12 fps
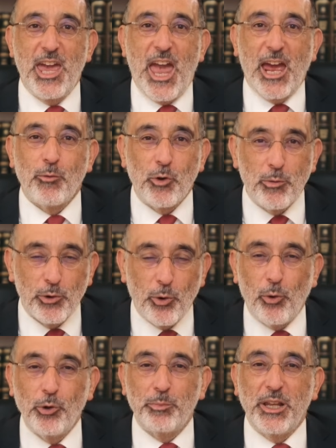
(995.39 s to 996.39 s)
and we would
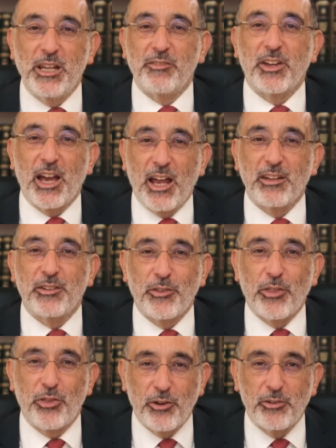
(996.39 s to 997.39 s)
all be living under the
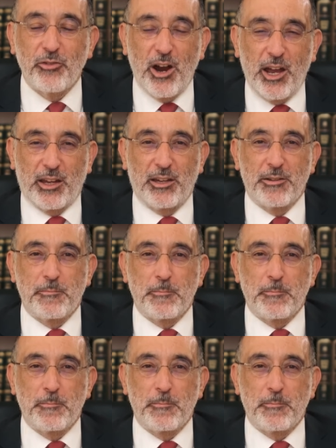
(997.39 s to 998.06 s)
Third Reich.